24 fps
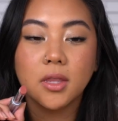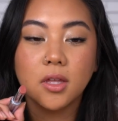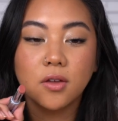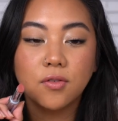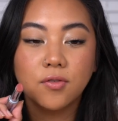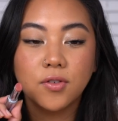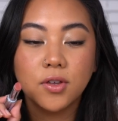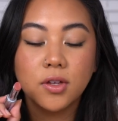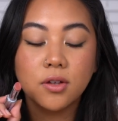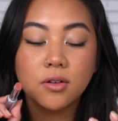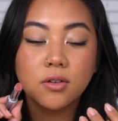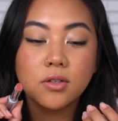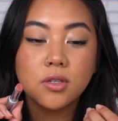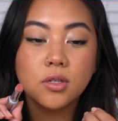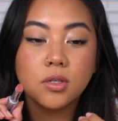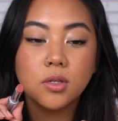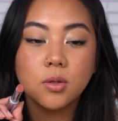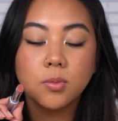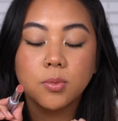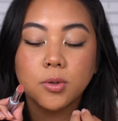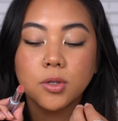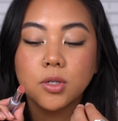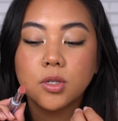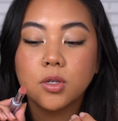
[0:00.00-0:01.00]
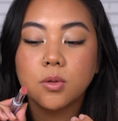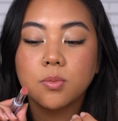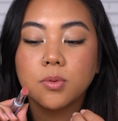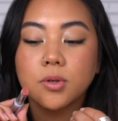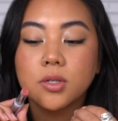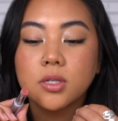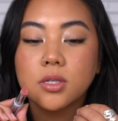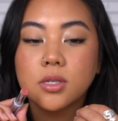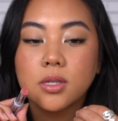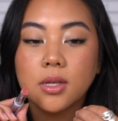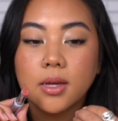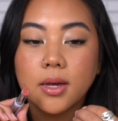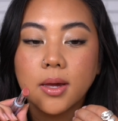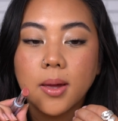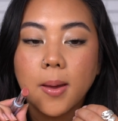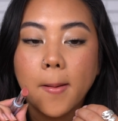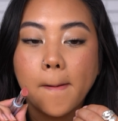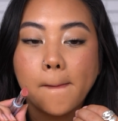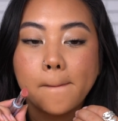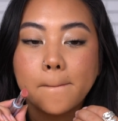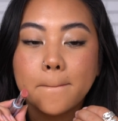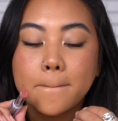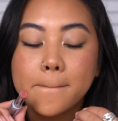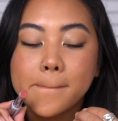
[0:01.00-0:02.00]
They feel super, super slick,
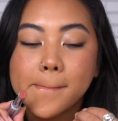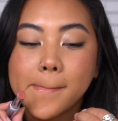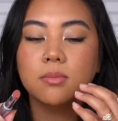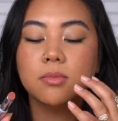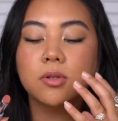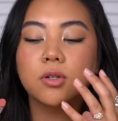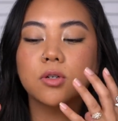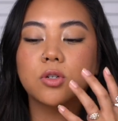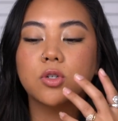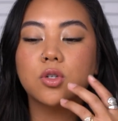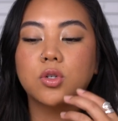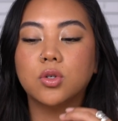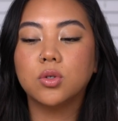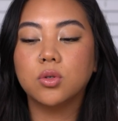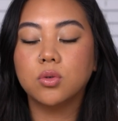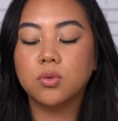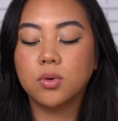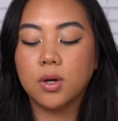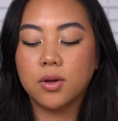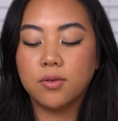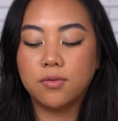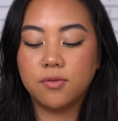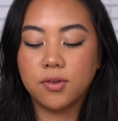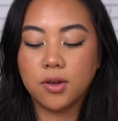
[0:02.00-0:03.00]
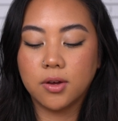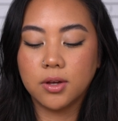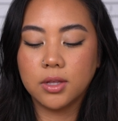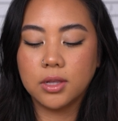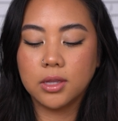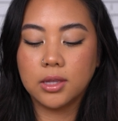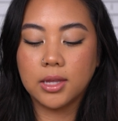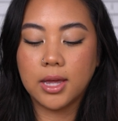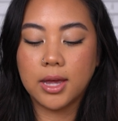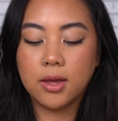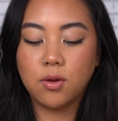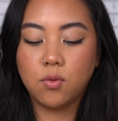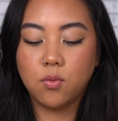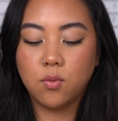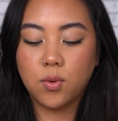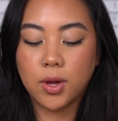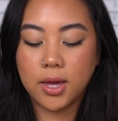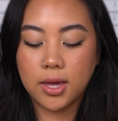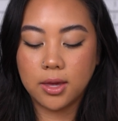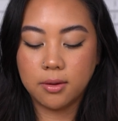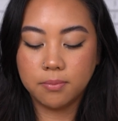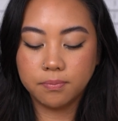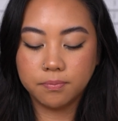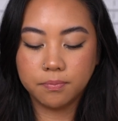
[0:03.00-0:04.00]
almost similar to a very
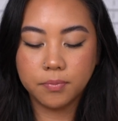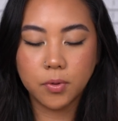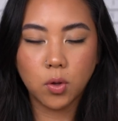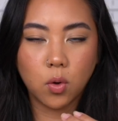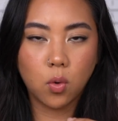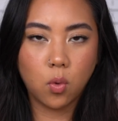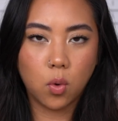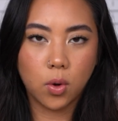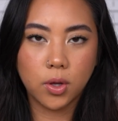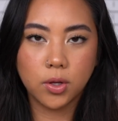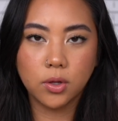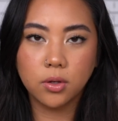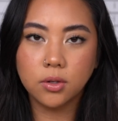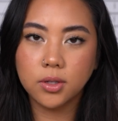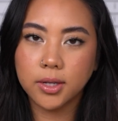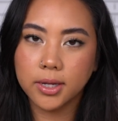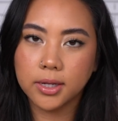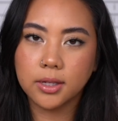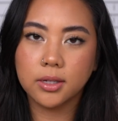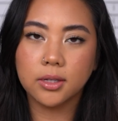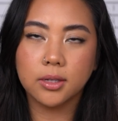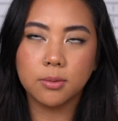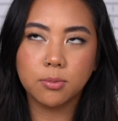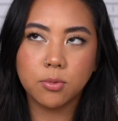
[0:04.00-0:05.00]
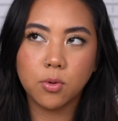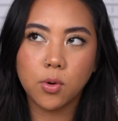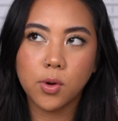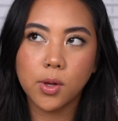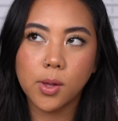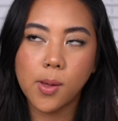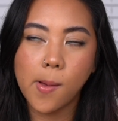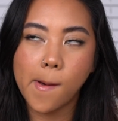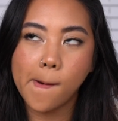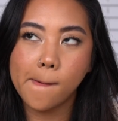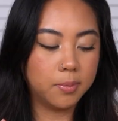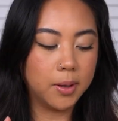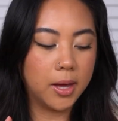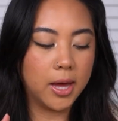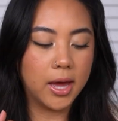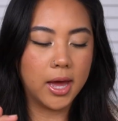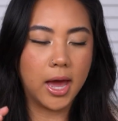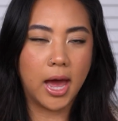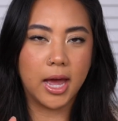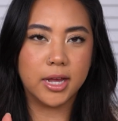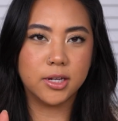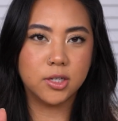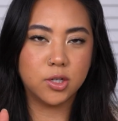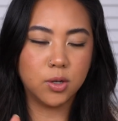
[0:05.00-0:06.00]
lightweight oil, like a lip oil, but
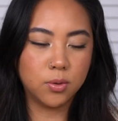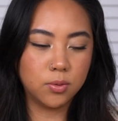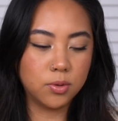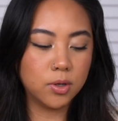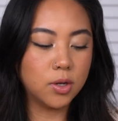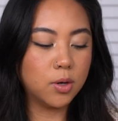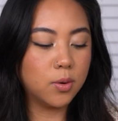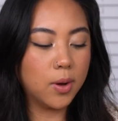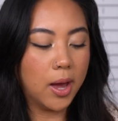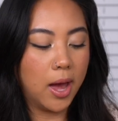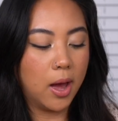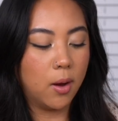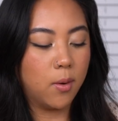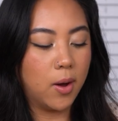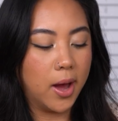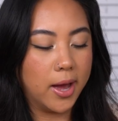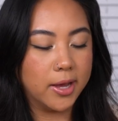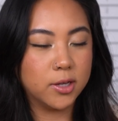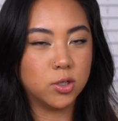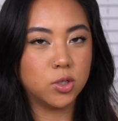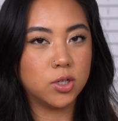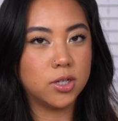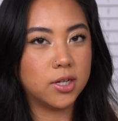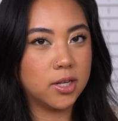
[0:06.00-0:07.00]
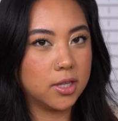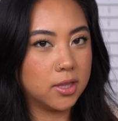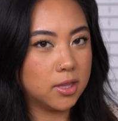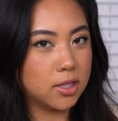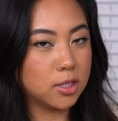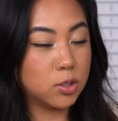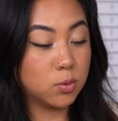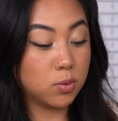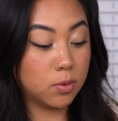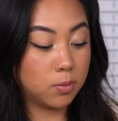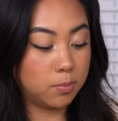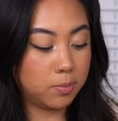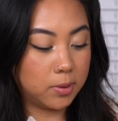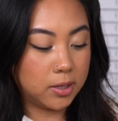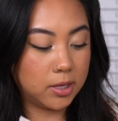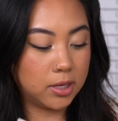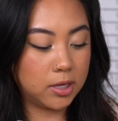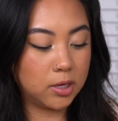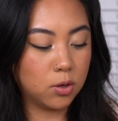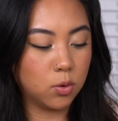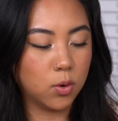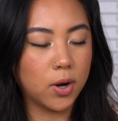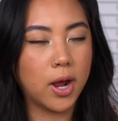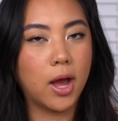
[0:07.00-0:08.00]
I don't know how hydrating this would
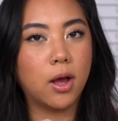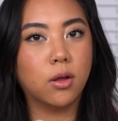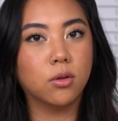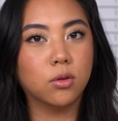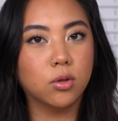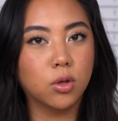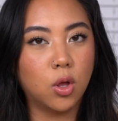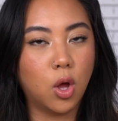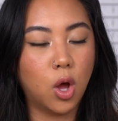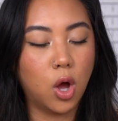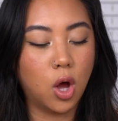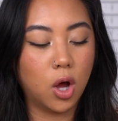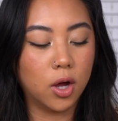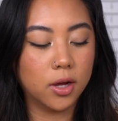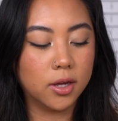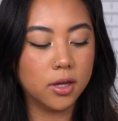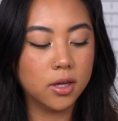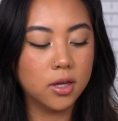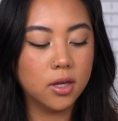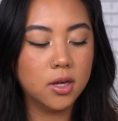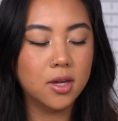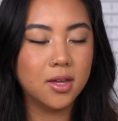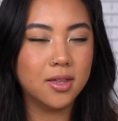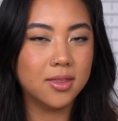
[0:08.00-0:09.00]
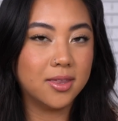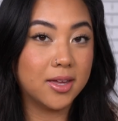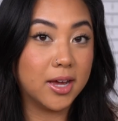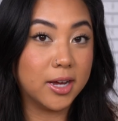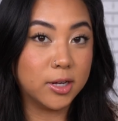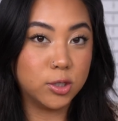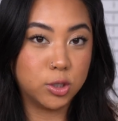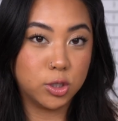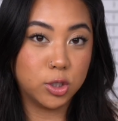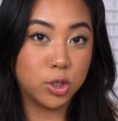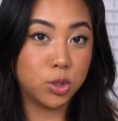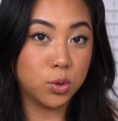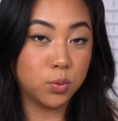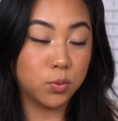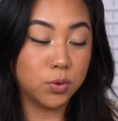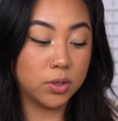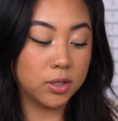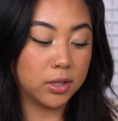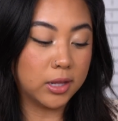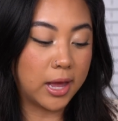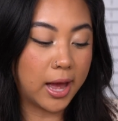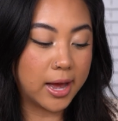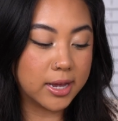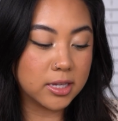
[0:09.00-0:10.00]
be or how long the hydration
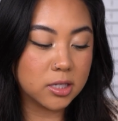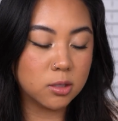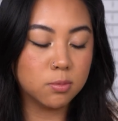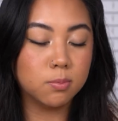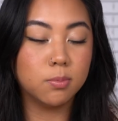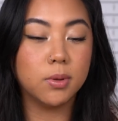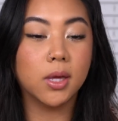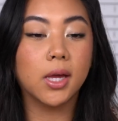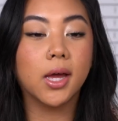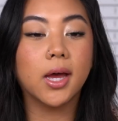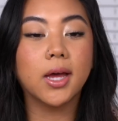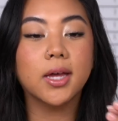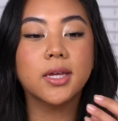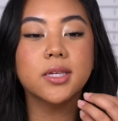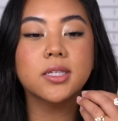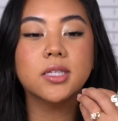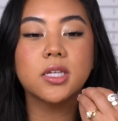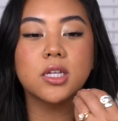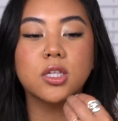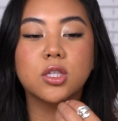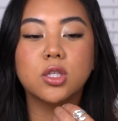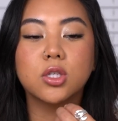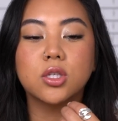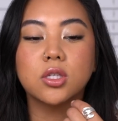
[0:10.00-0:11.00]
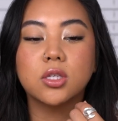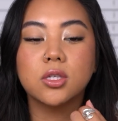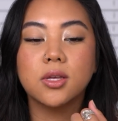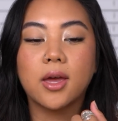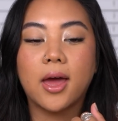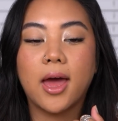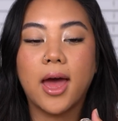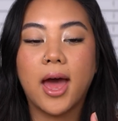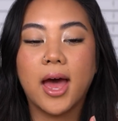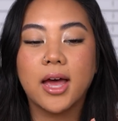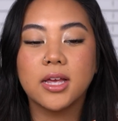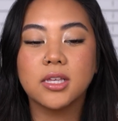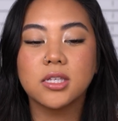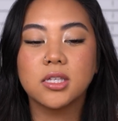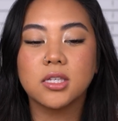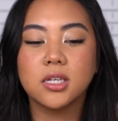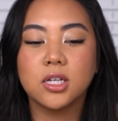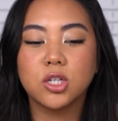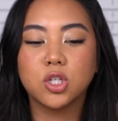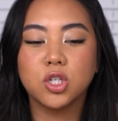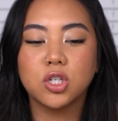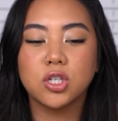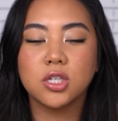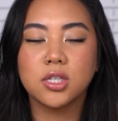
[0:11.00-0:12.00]
would last because it's, it has
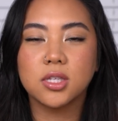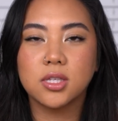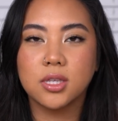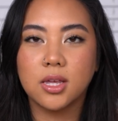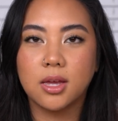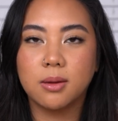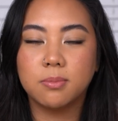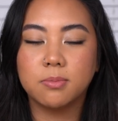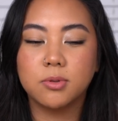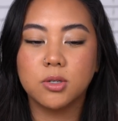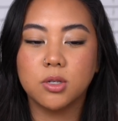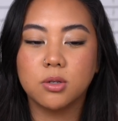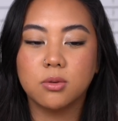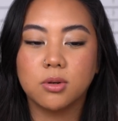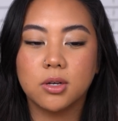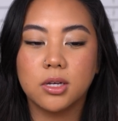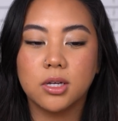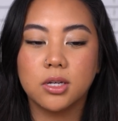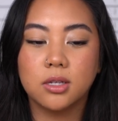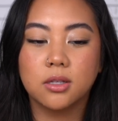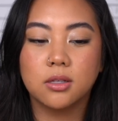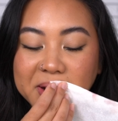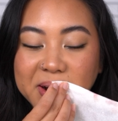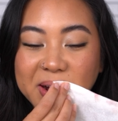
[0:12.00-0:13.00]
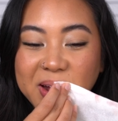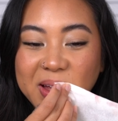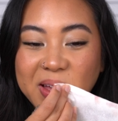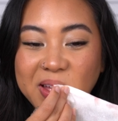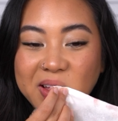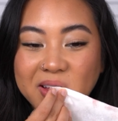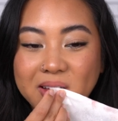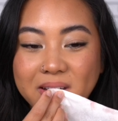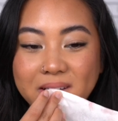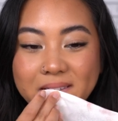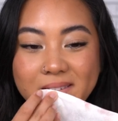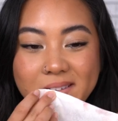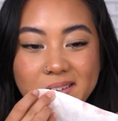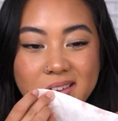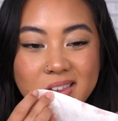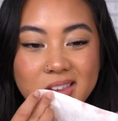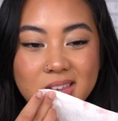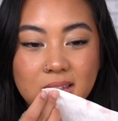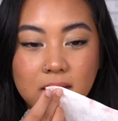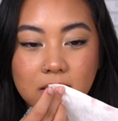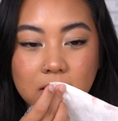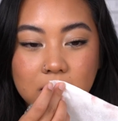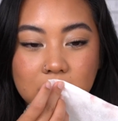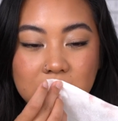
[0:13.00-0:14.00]
such a slip to it. All right, and it looks
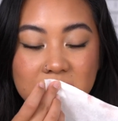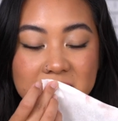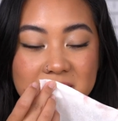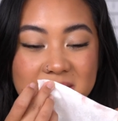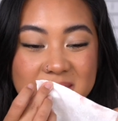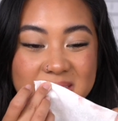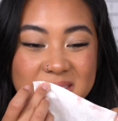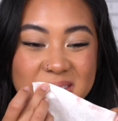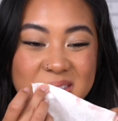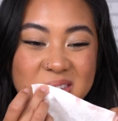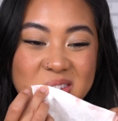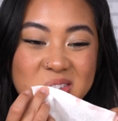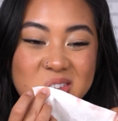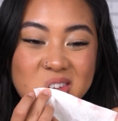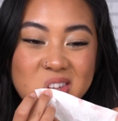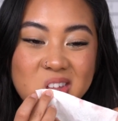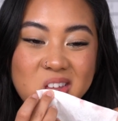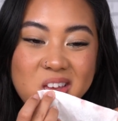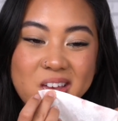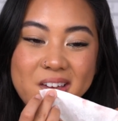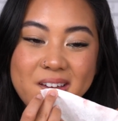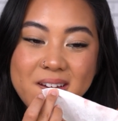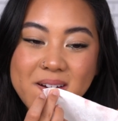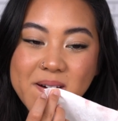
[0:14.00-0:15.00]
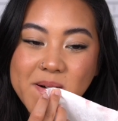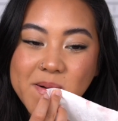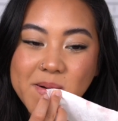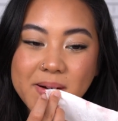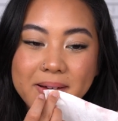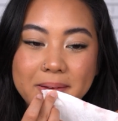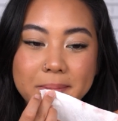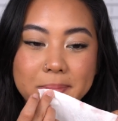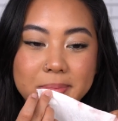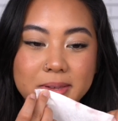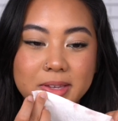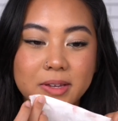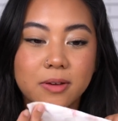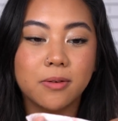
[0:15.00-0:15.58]
like it just easily wipes